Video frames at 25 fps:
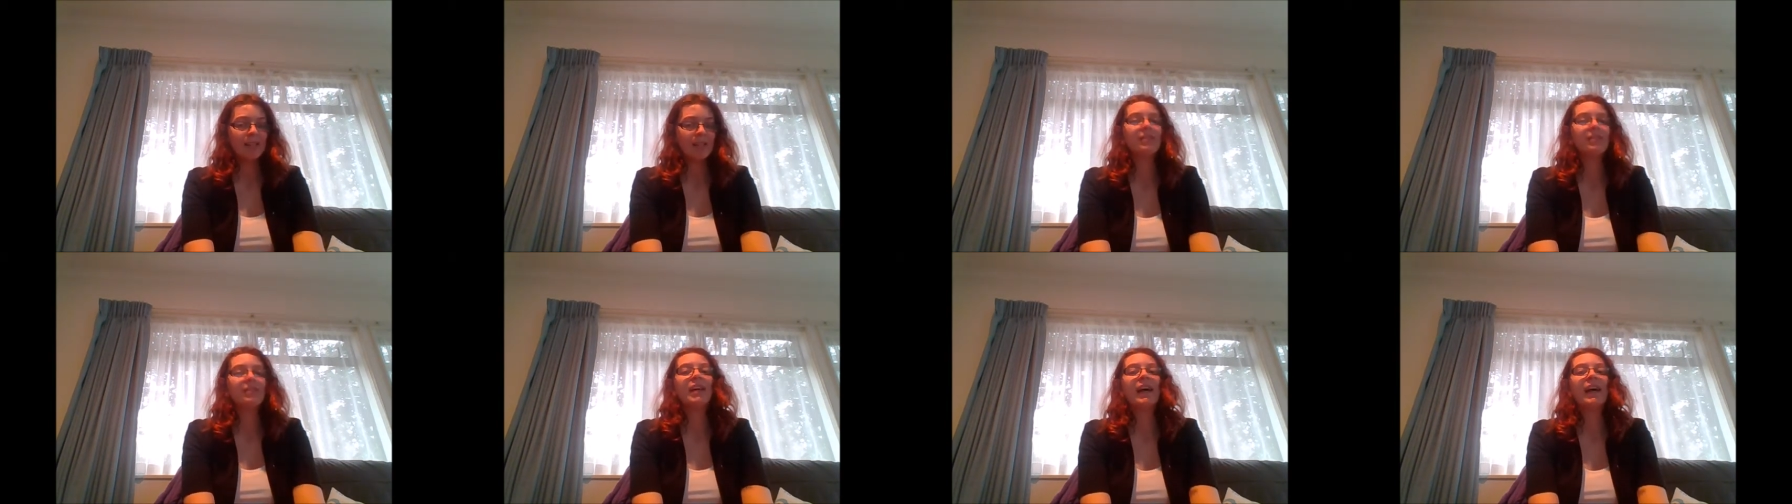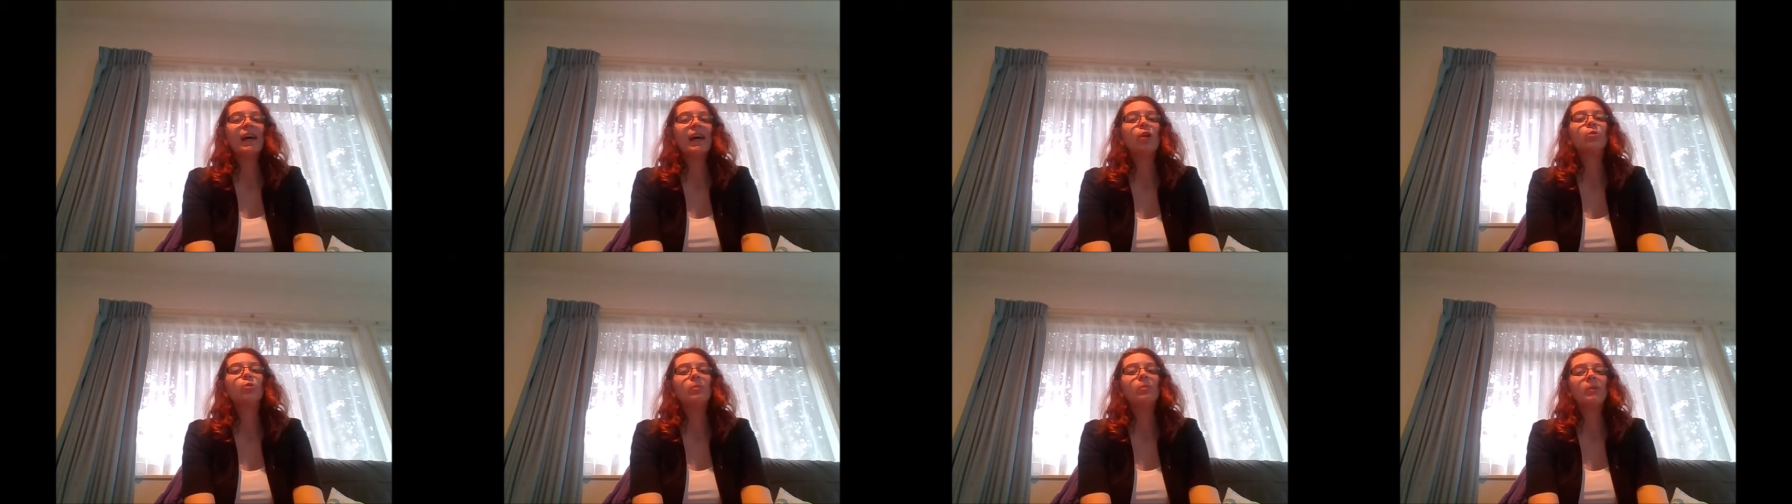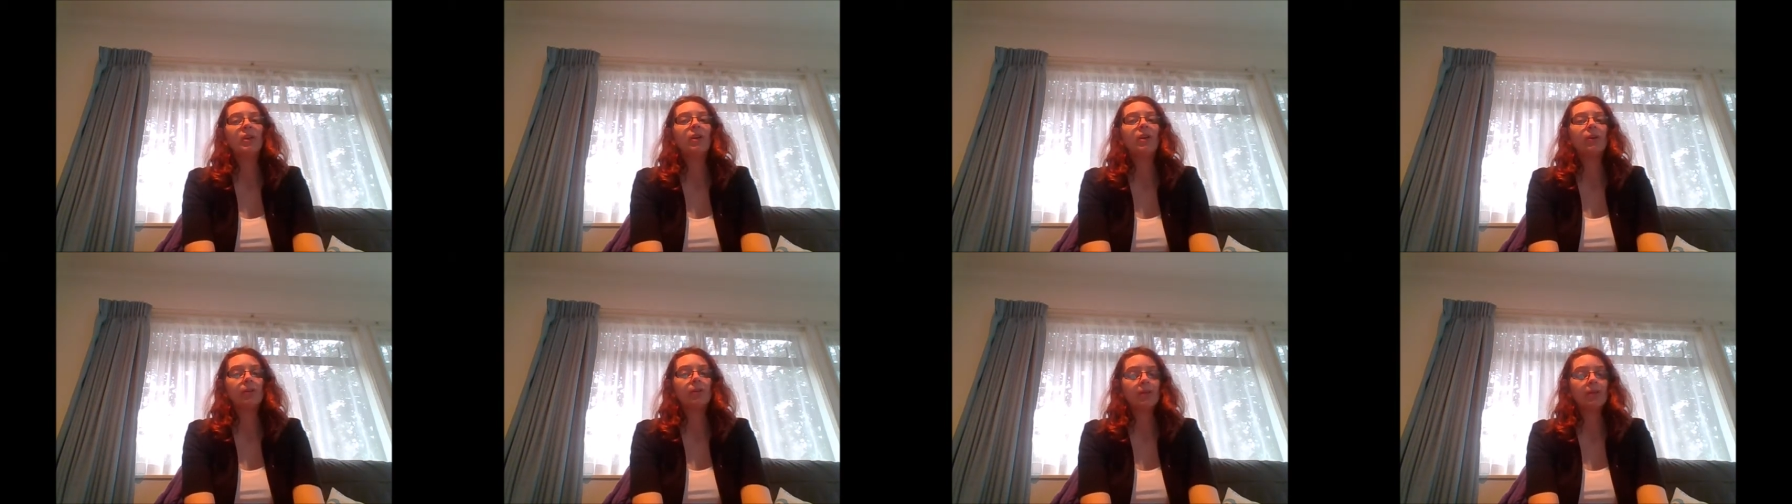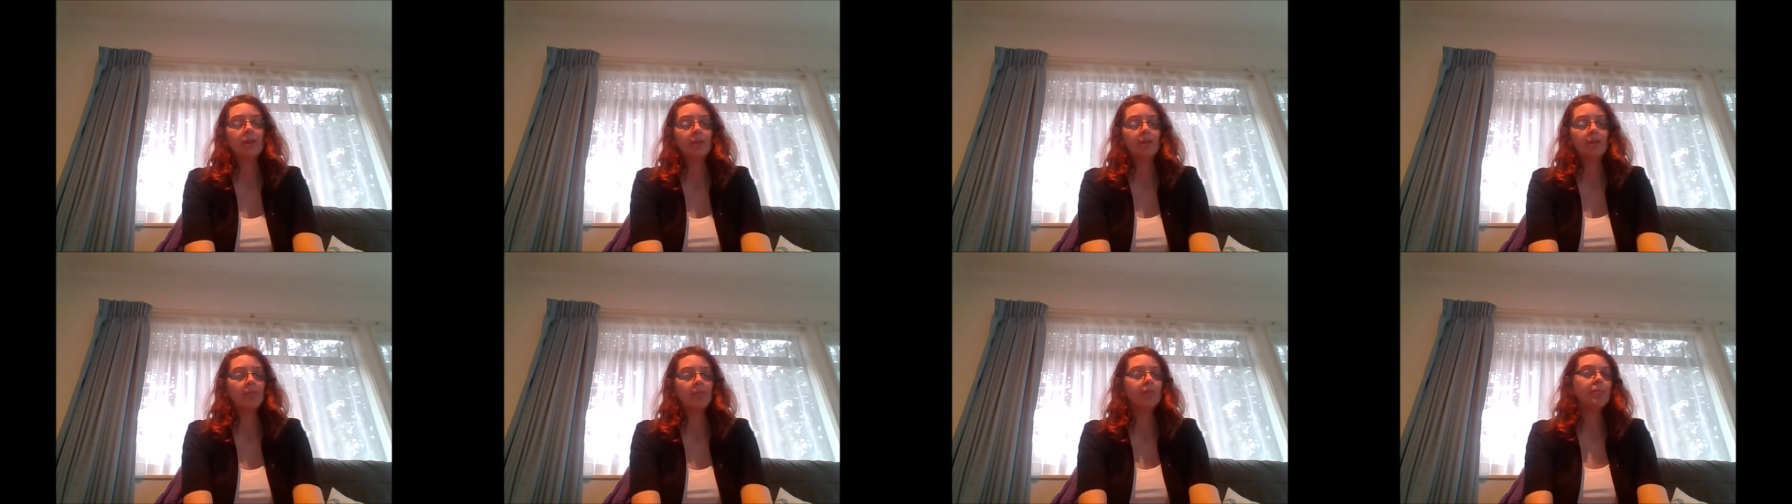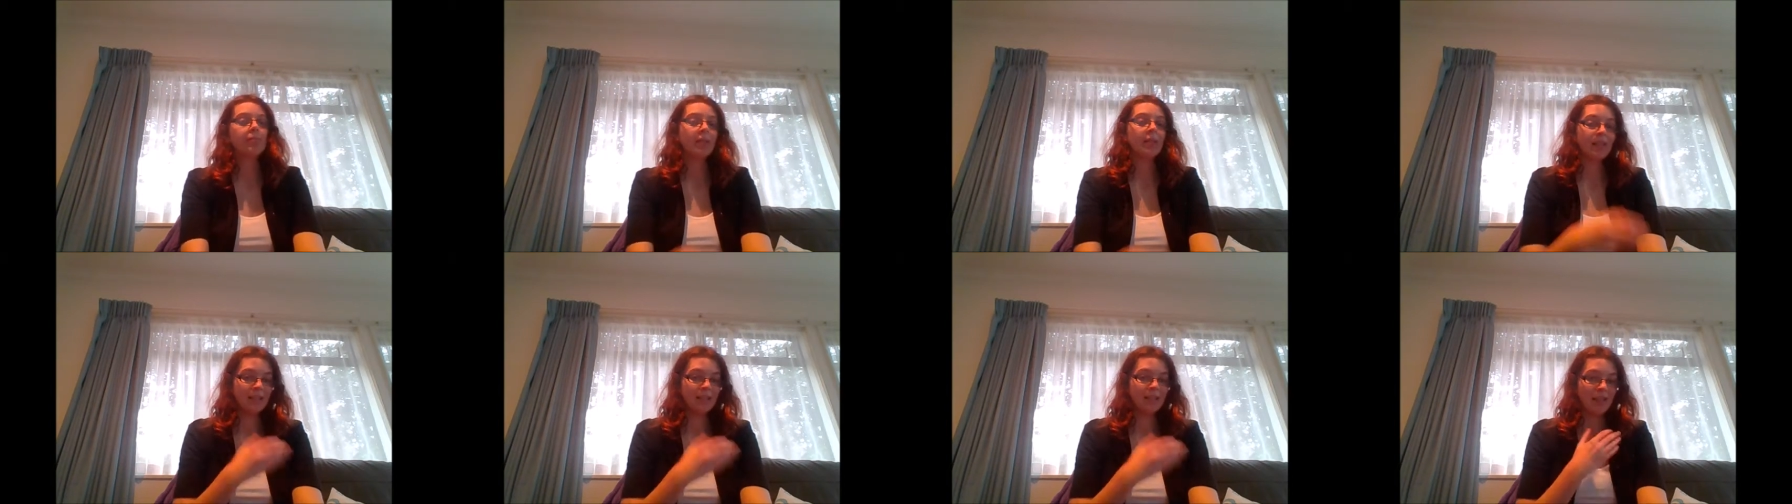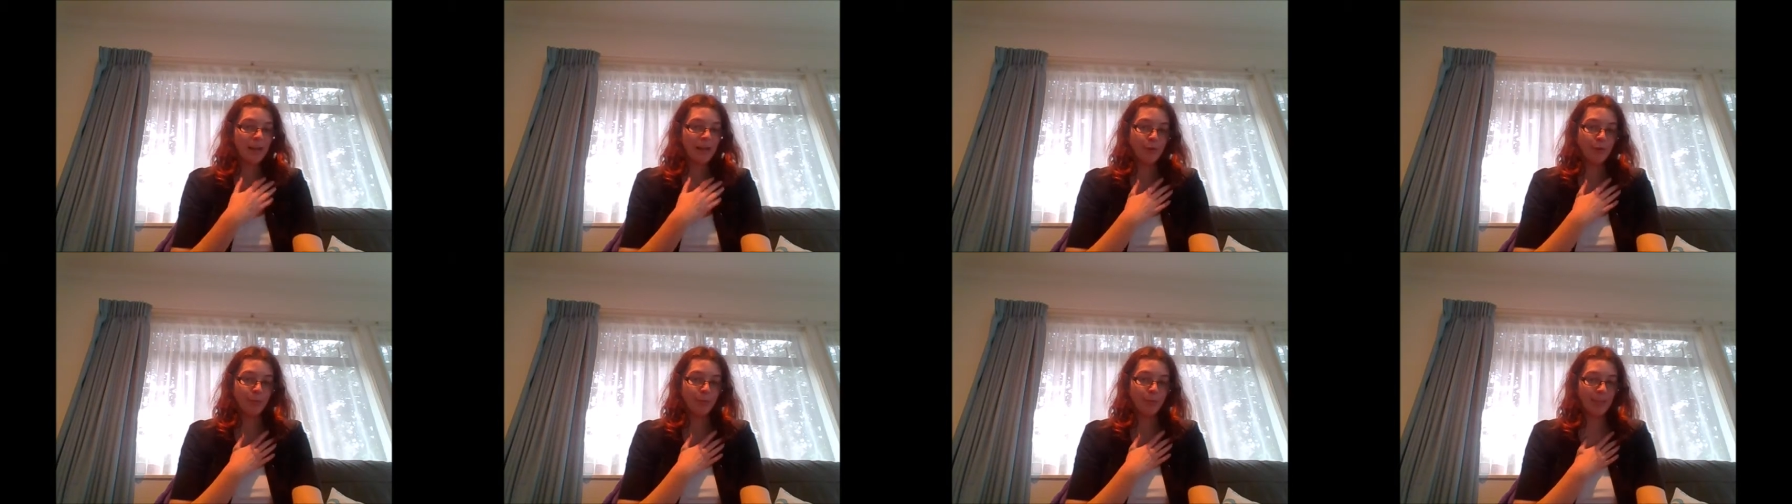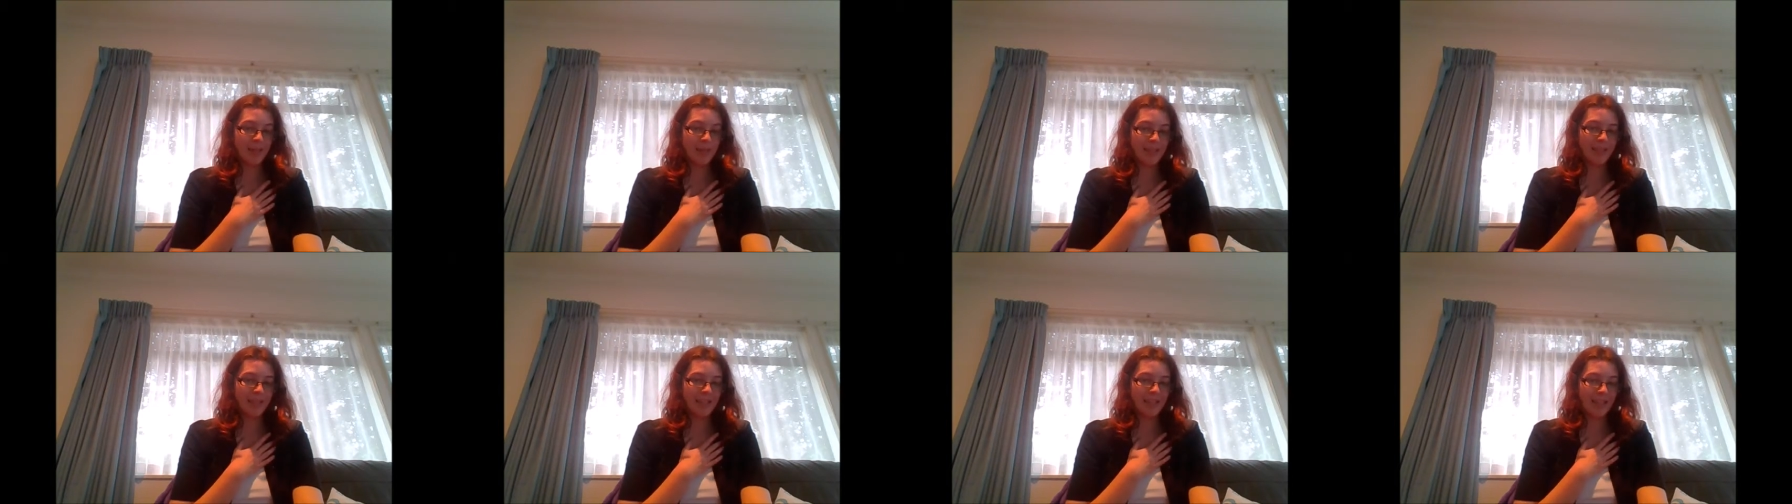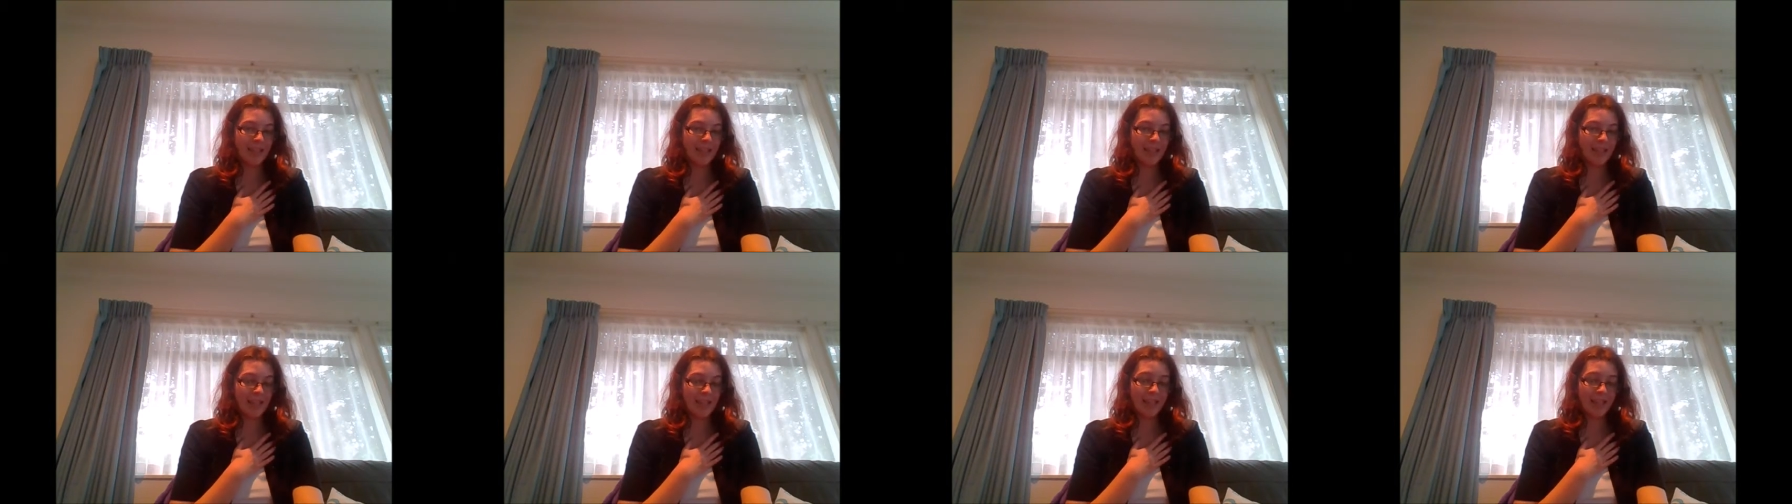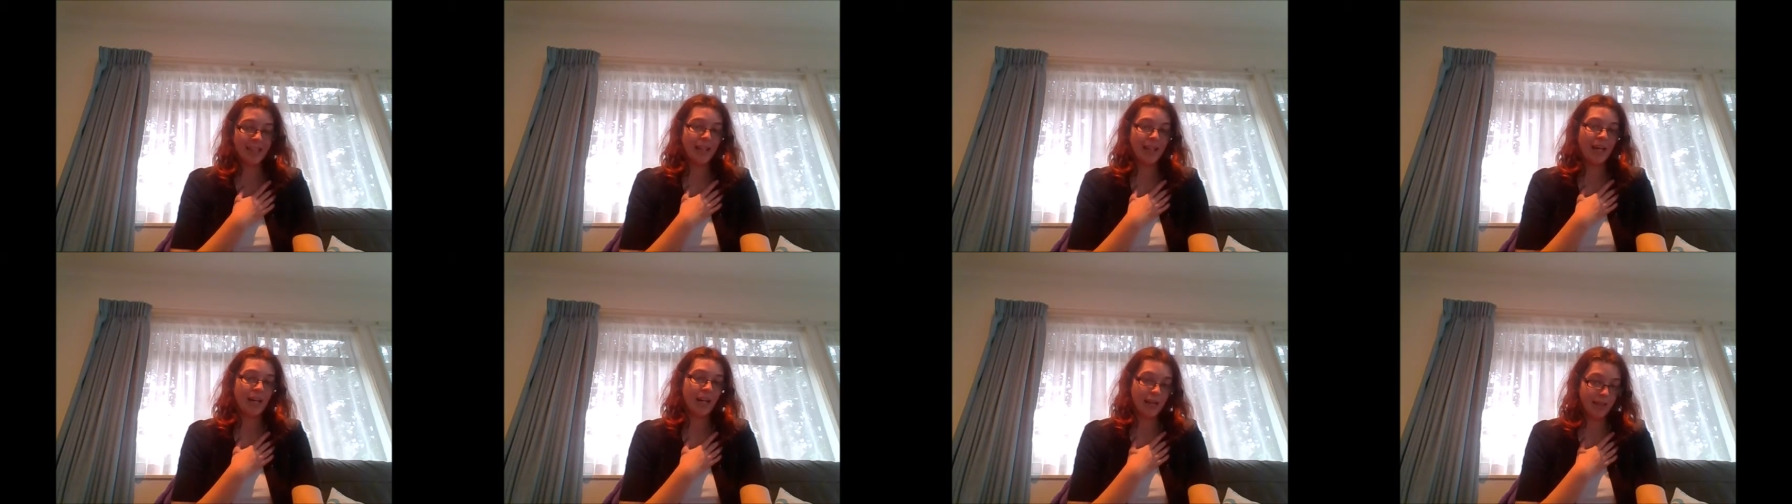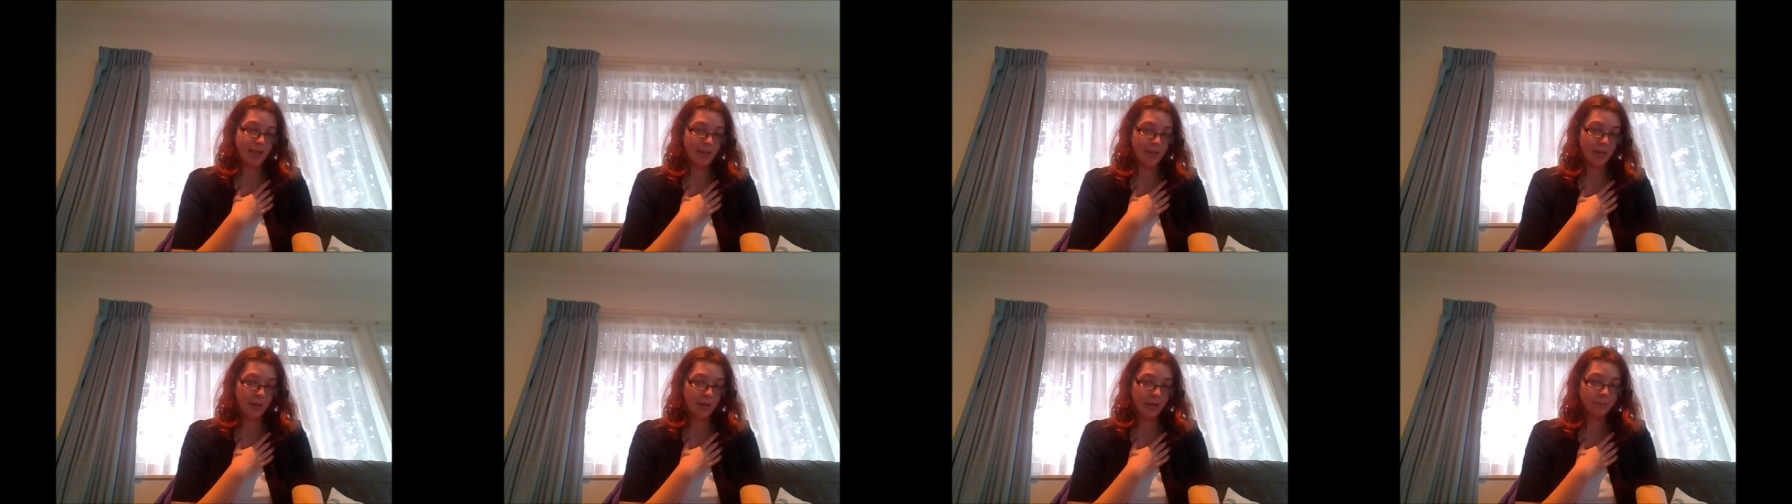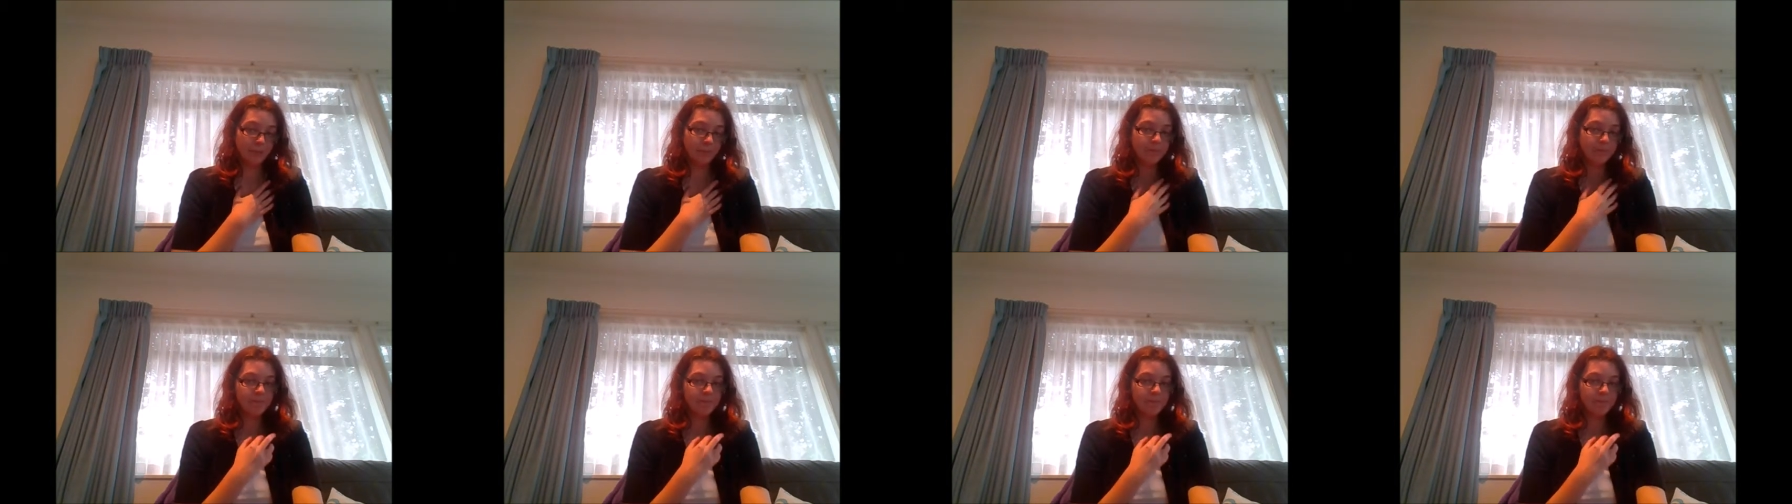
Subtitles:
to help you, because I've been there and I know.